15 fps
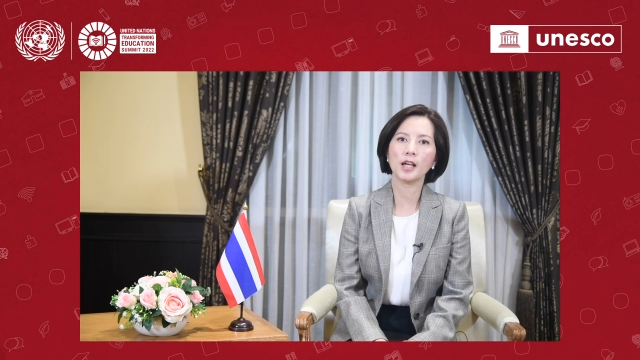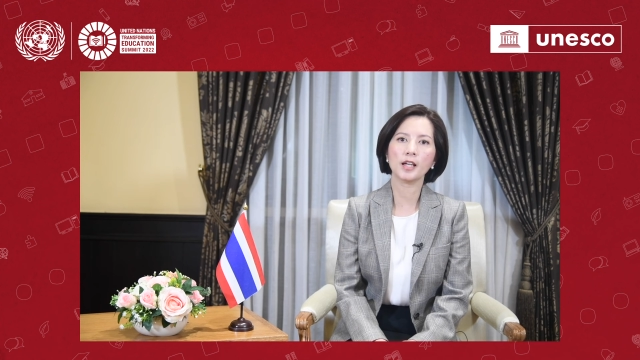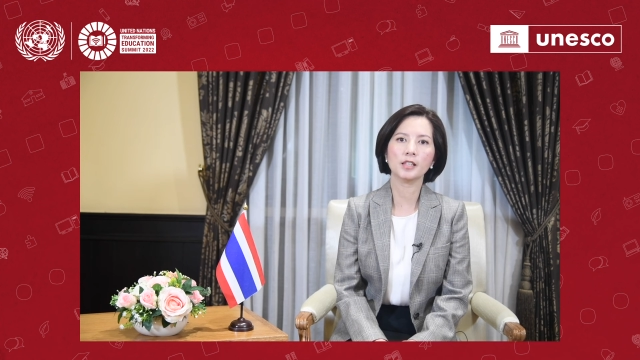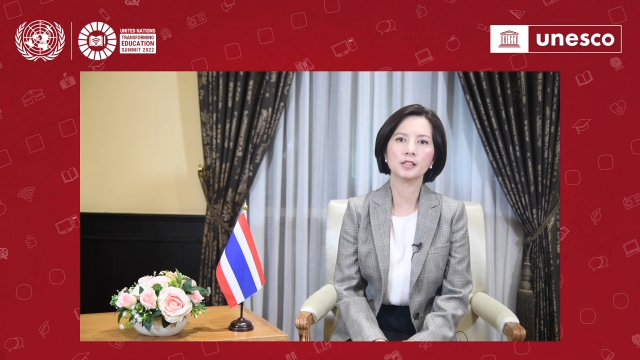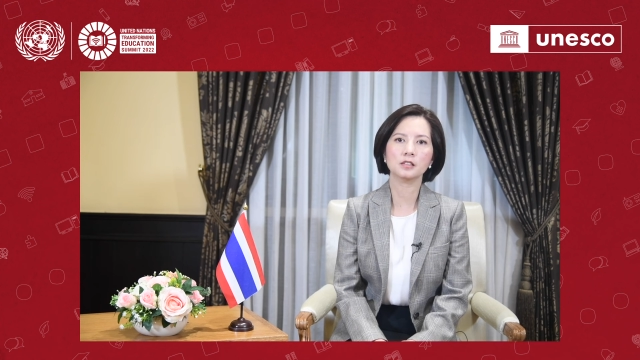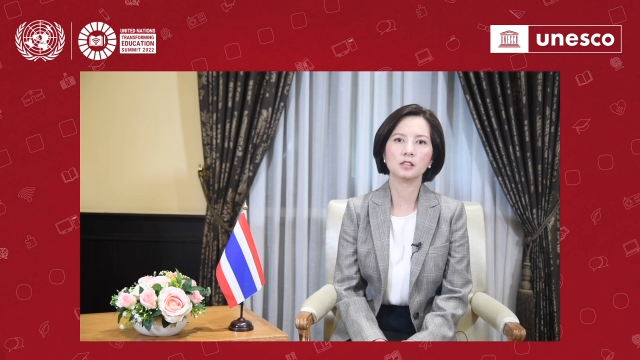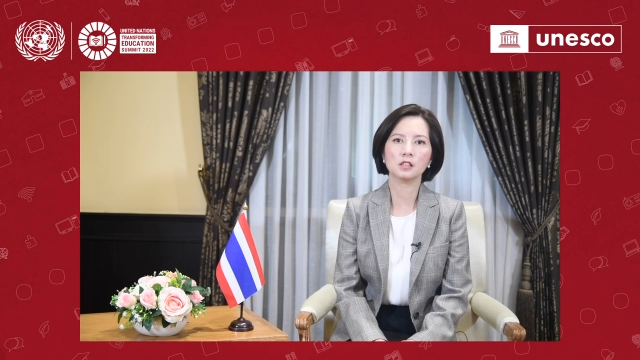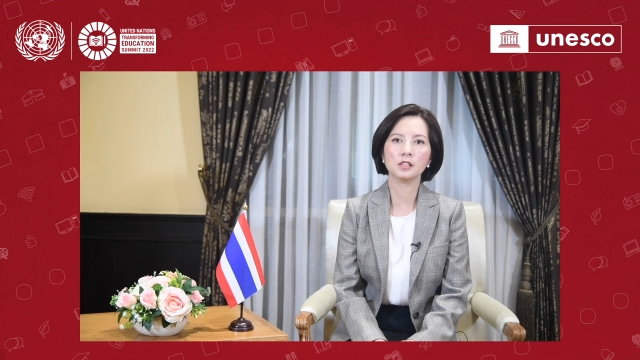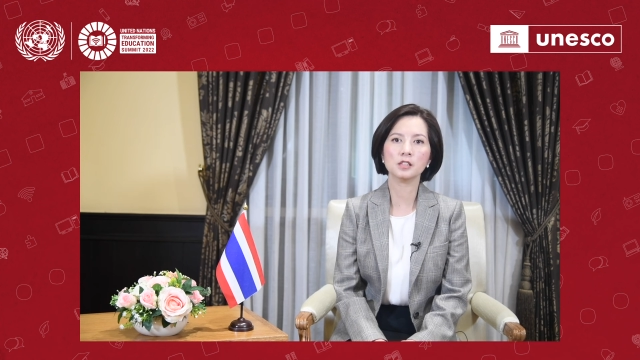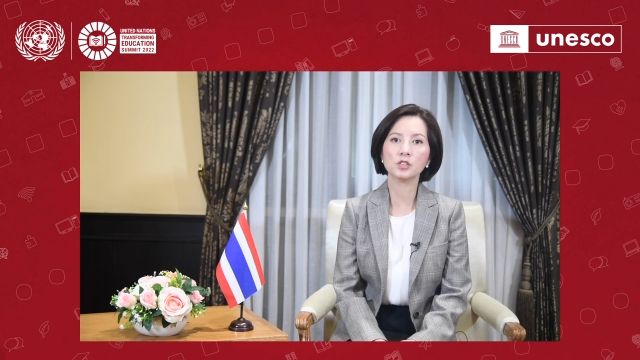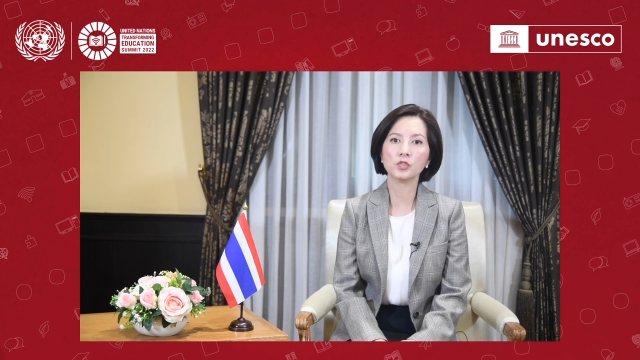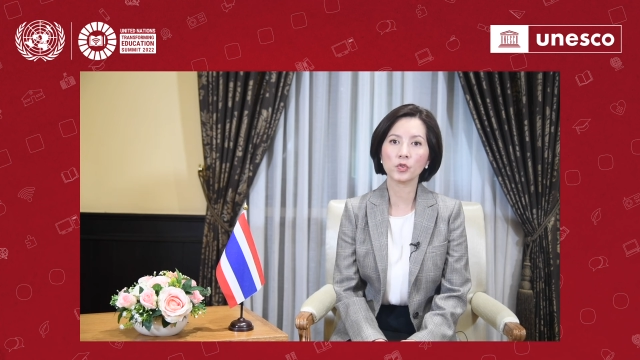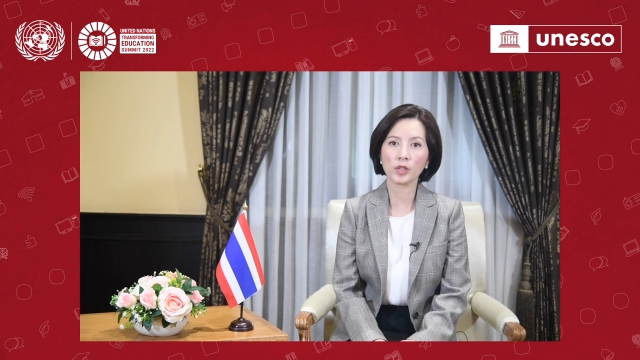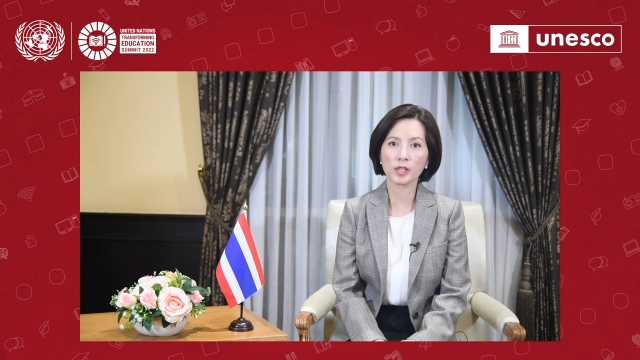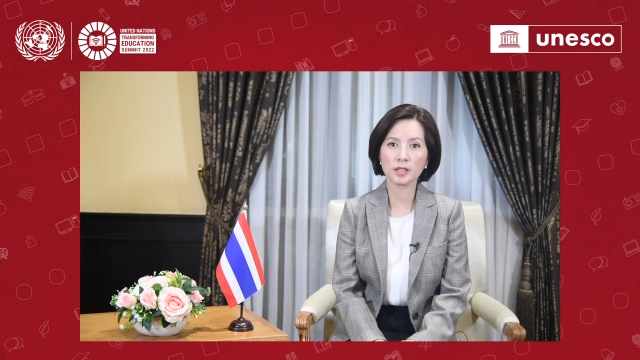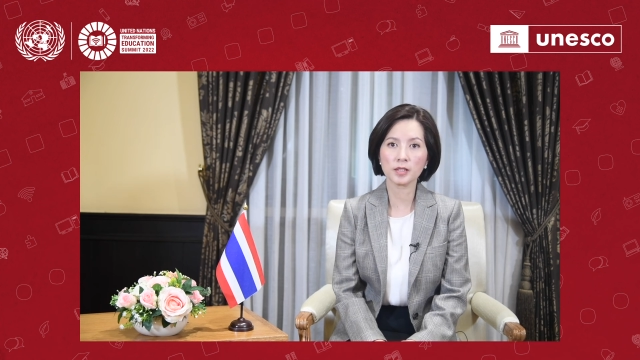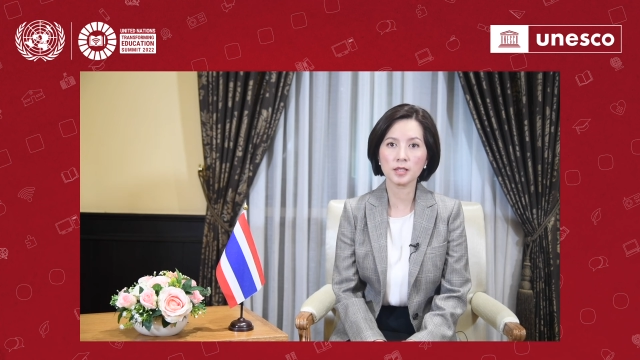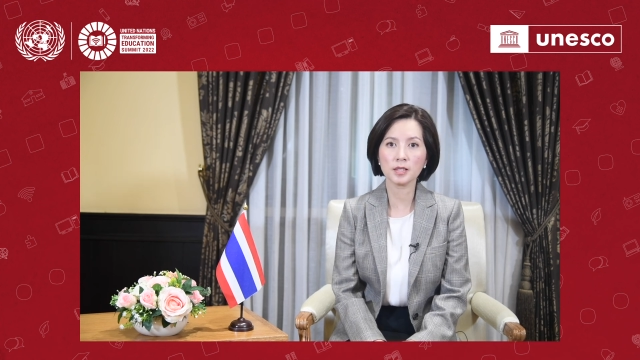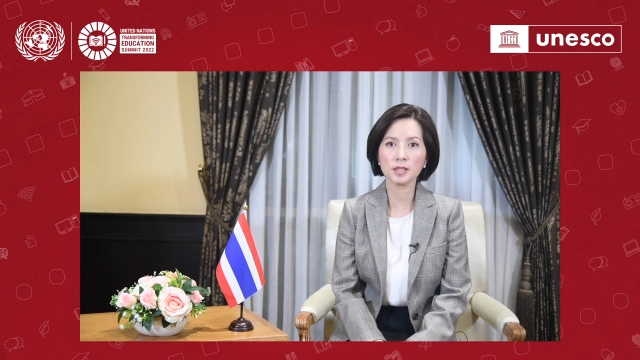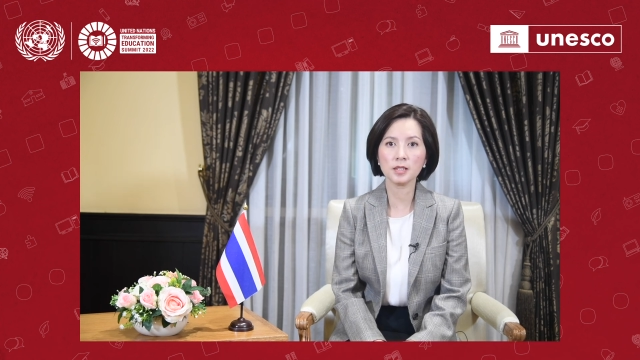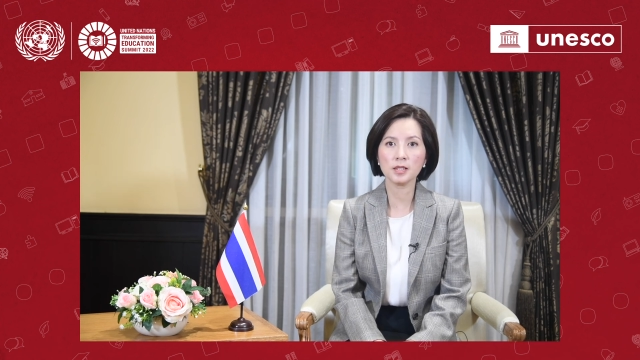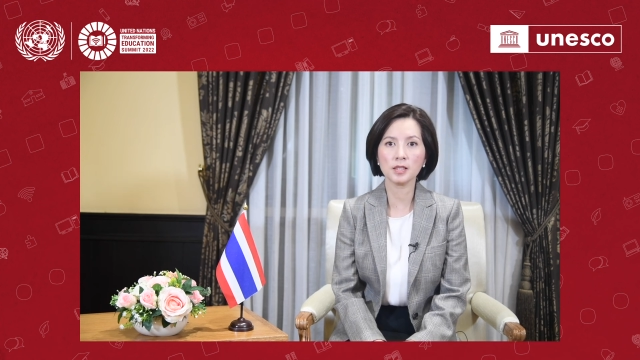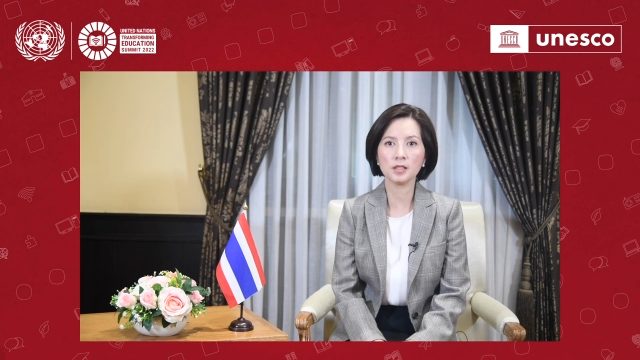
and literacy